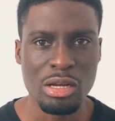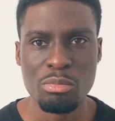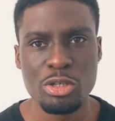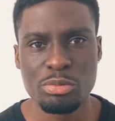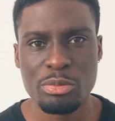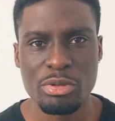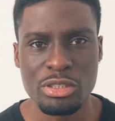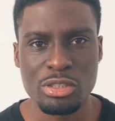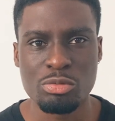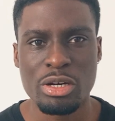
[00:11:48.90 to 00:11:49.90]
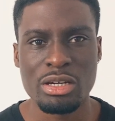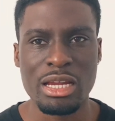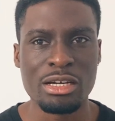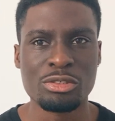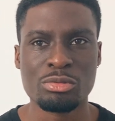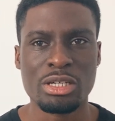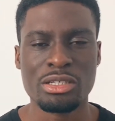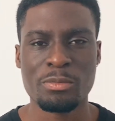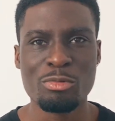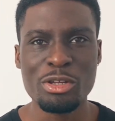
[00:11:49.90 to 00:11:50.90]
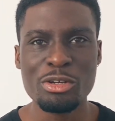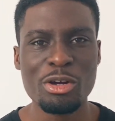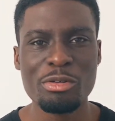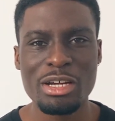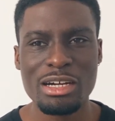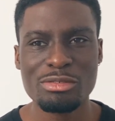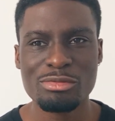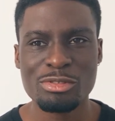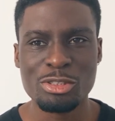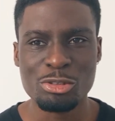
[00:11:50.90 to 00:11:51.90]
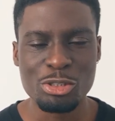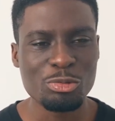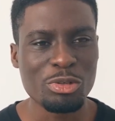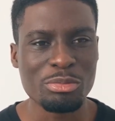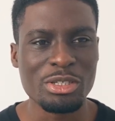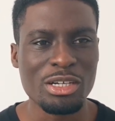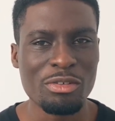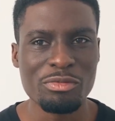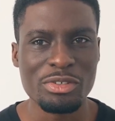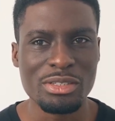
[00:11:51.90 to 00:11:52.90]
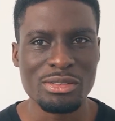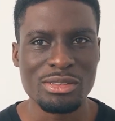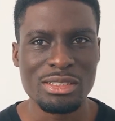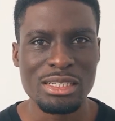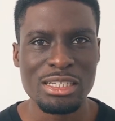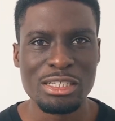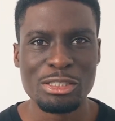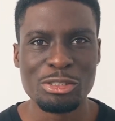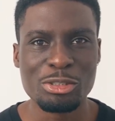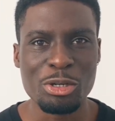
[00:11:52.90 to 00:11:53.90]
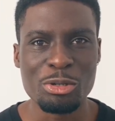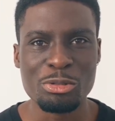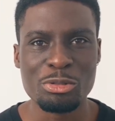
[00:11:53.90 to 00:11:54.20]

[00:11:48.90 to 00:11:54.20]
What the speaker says: most people are just wearing loungewear. When you're going out, you just want to be comfy, so